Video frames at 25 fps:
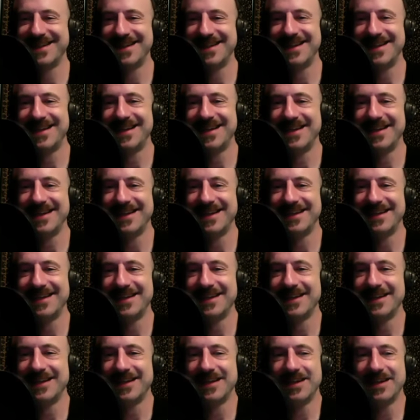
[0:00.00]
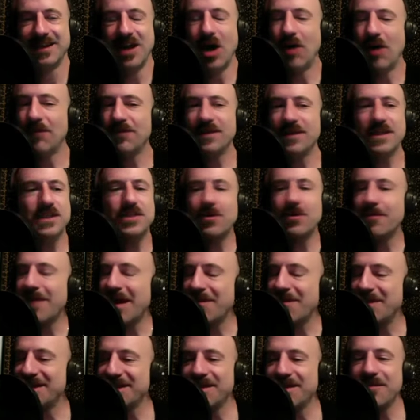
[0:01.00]
We did it. Hopefully so
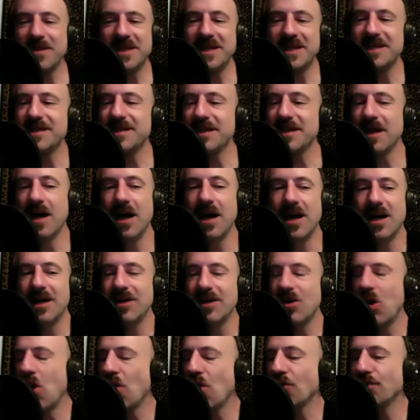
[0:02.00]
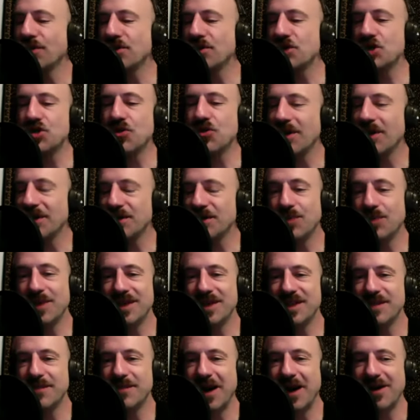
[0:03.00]
maybe some of these uh, horror shorts will
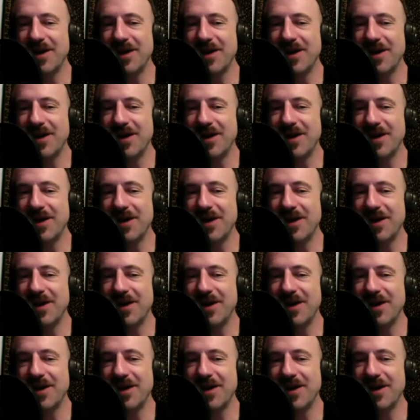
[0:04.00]
inspire